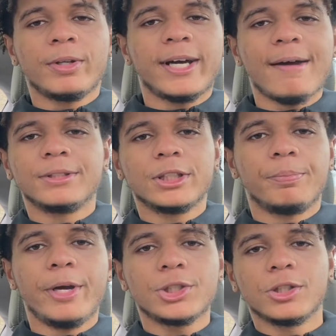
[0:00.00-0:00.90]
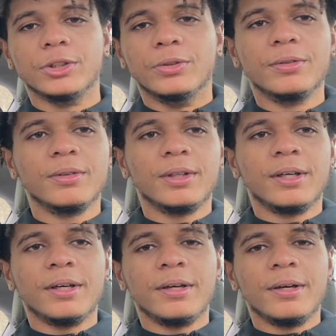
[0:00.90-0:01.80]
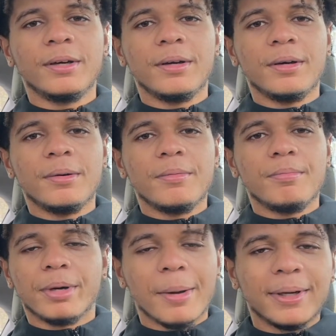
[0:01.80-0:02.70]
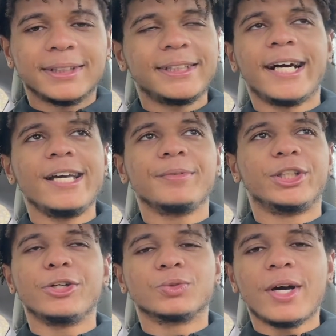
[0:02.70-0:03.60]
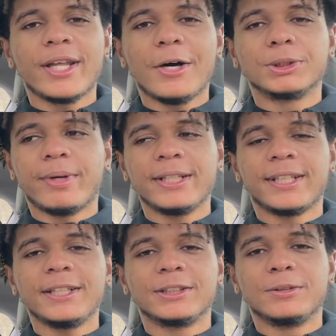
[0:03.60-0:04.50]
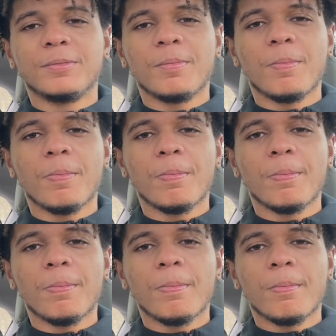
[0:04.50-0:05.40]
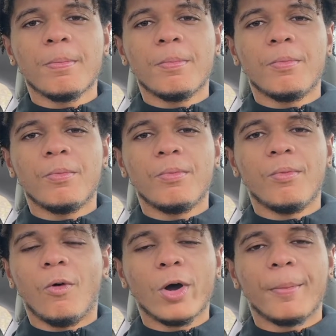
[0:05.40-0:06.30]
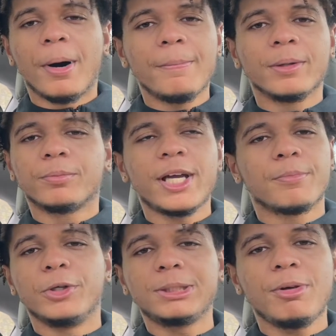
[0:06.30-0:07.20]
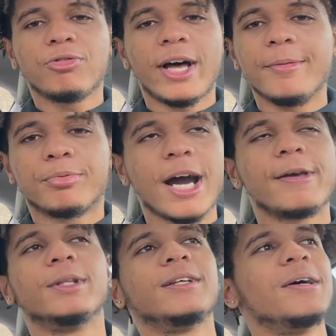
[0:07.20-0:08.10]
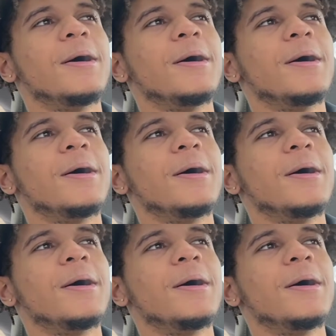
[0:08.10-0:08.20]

the guy even took a picture of you. But I must say, I am curious, why the hell is Mike Tyson on a public plane, bro? He should be flying private. Look,